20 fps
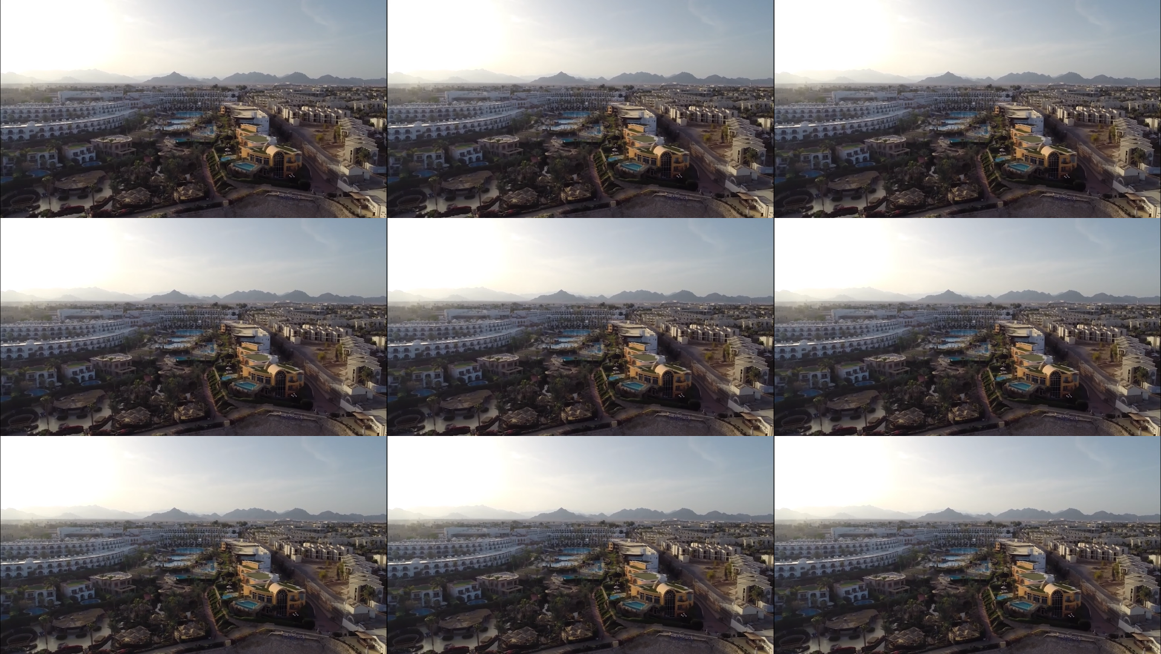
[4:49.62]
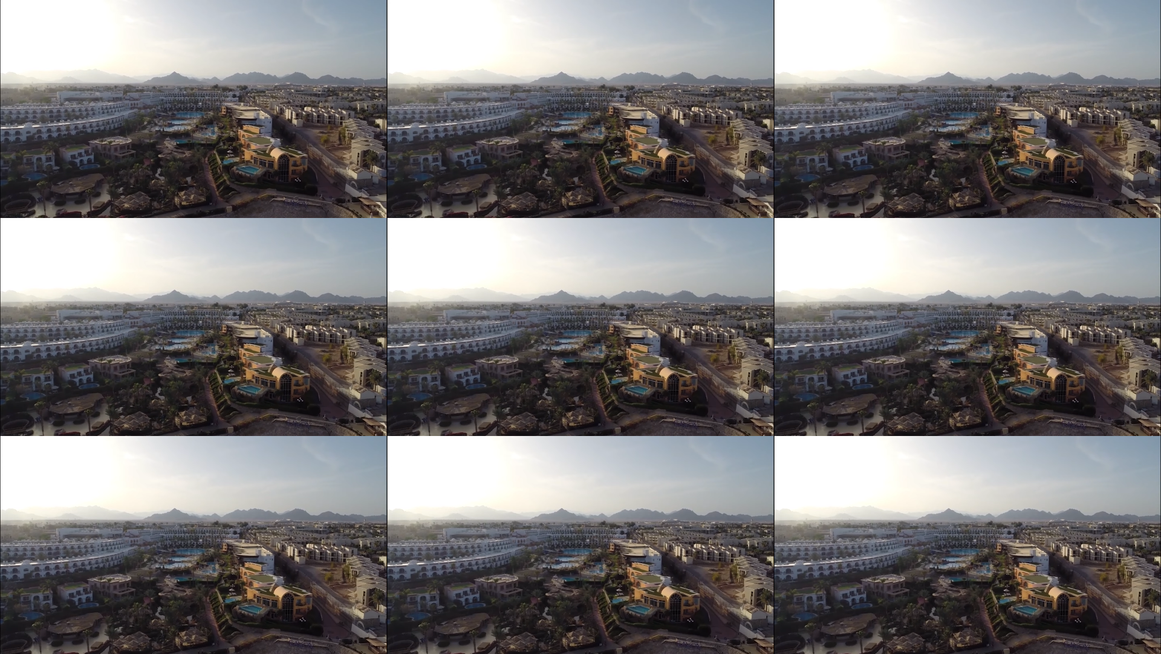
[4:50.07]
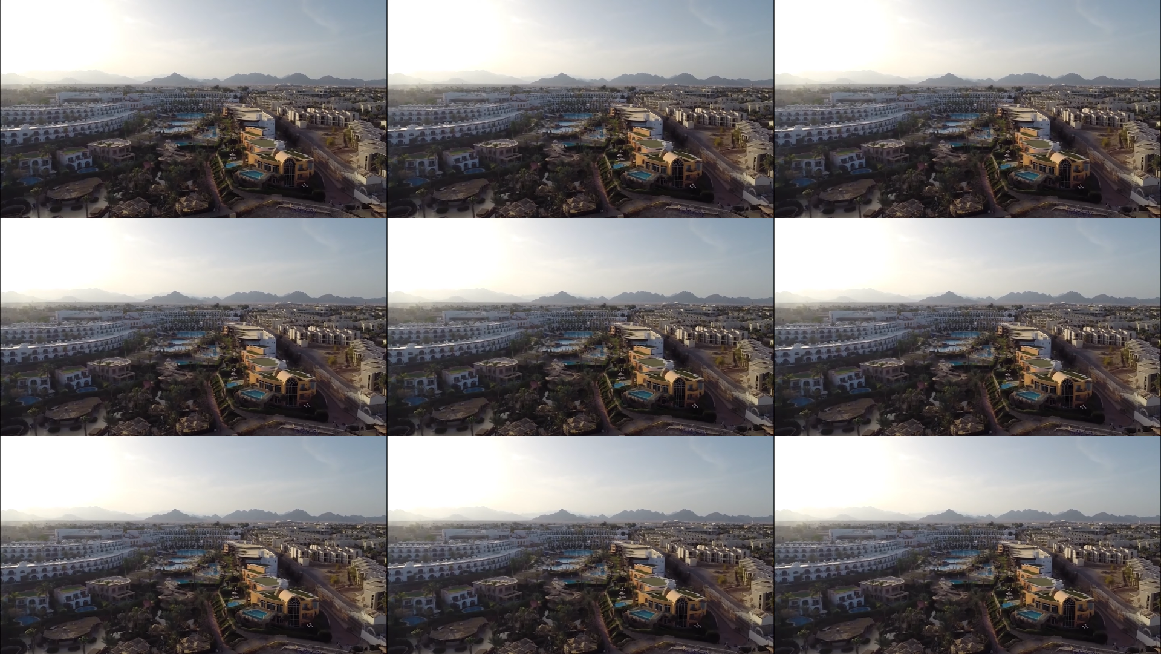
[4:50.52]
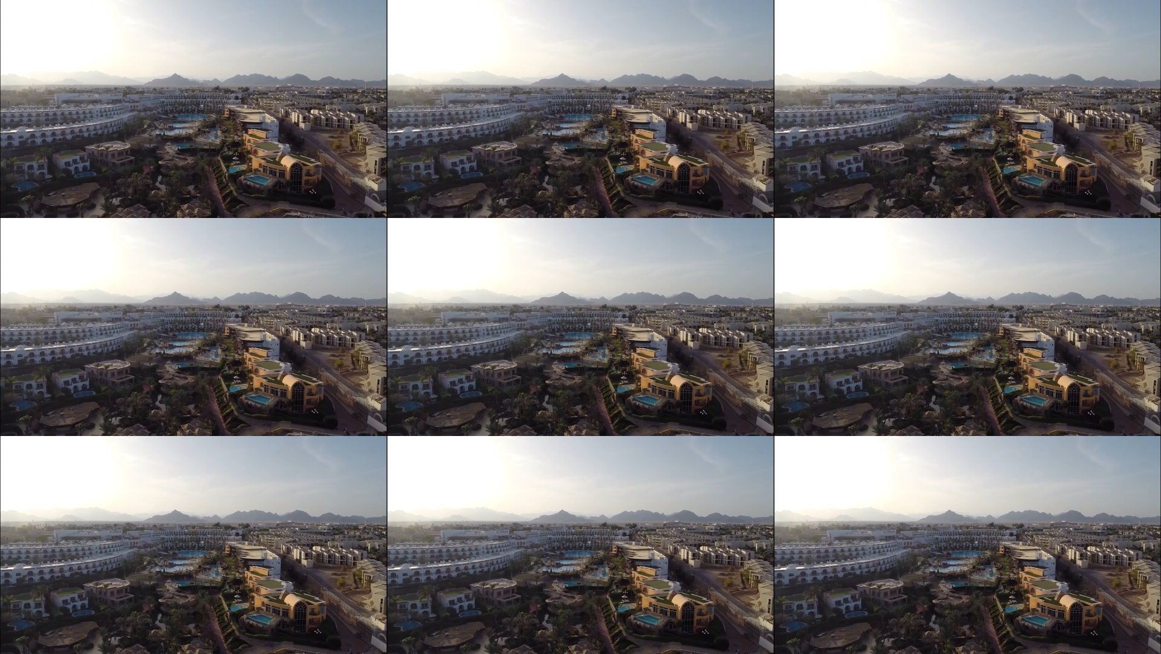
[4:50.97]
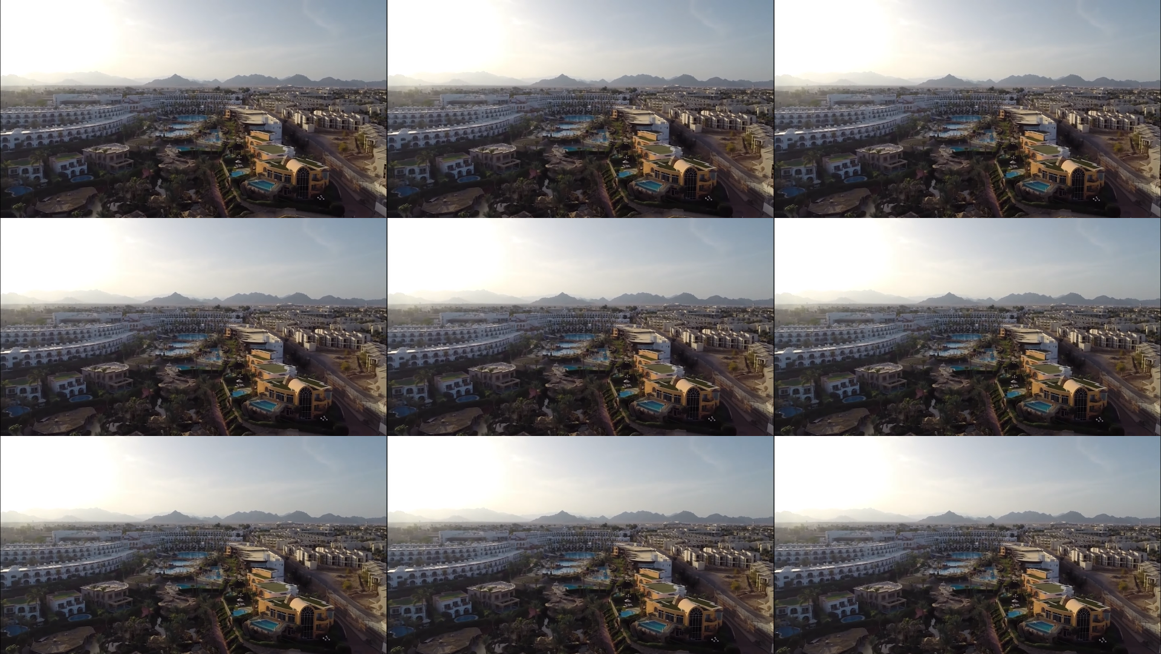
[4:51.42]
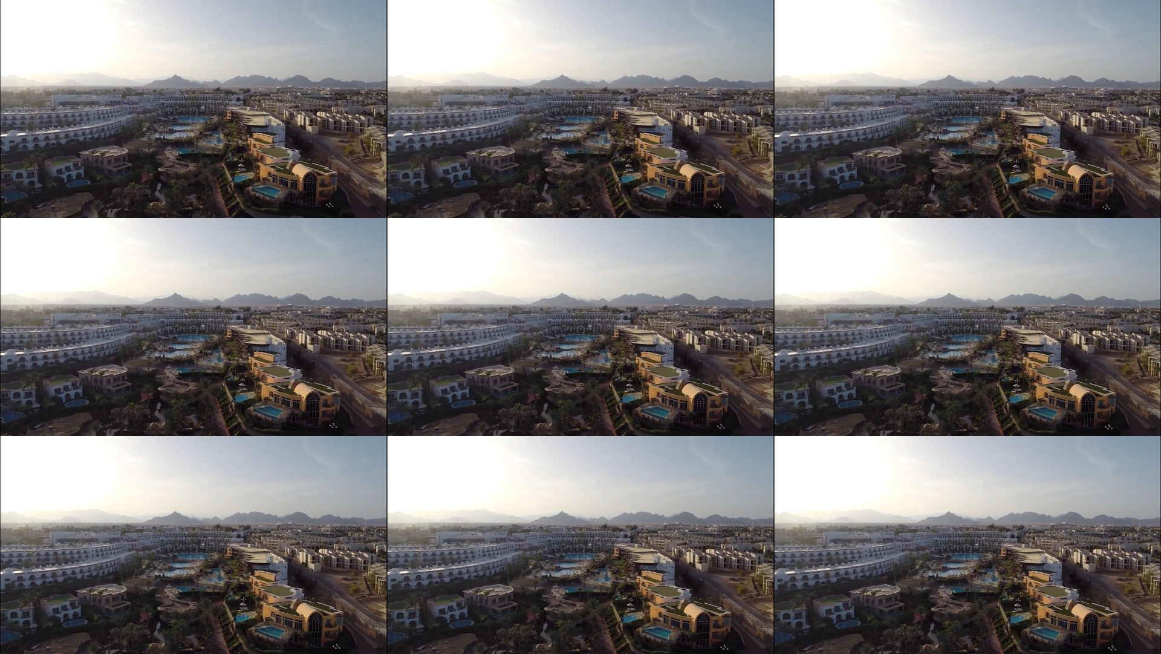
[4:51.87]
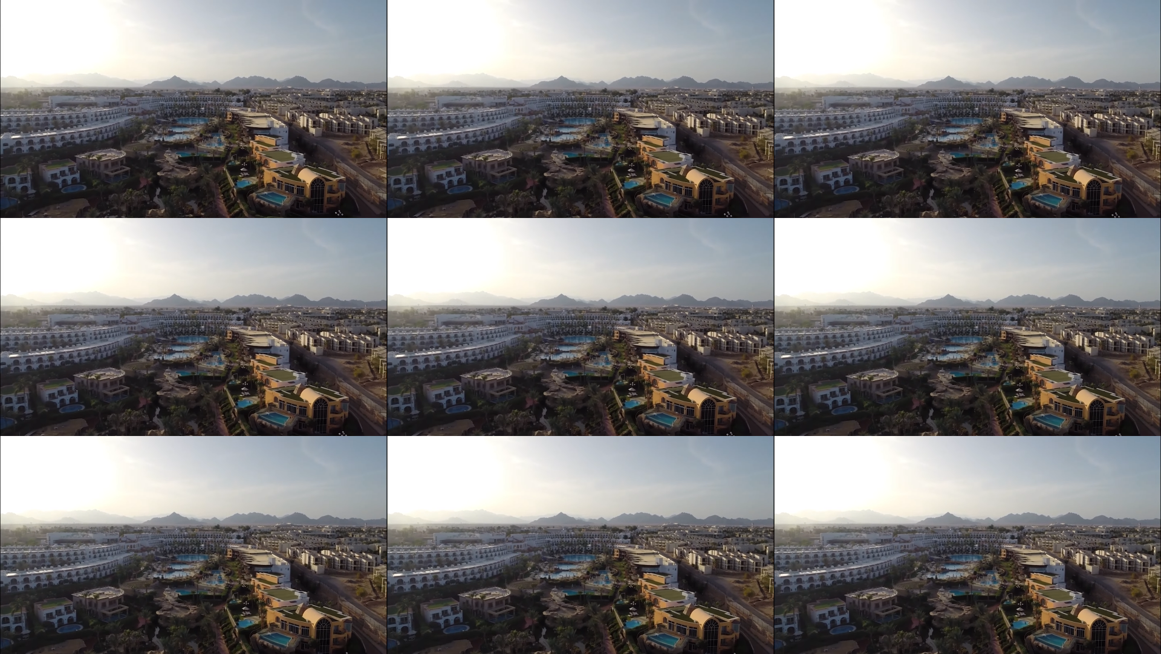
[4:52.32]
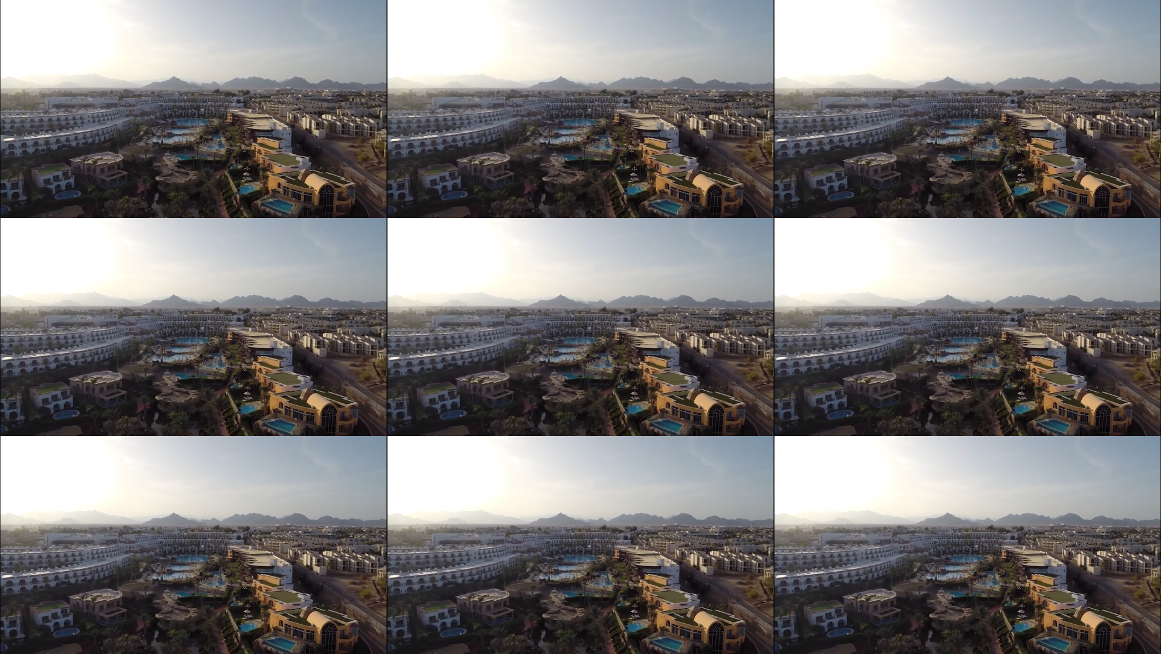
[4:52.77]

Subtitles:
[unreadable: no face in view]